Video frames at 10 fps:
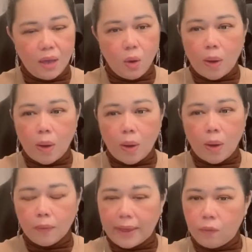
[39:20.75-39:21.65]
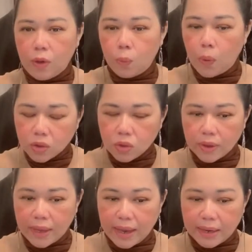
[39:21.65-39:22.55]
What can we work
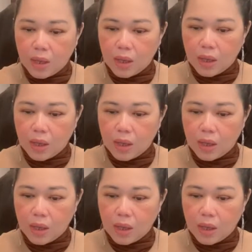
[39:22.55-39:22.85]
together?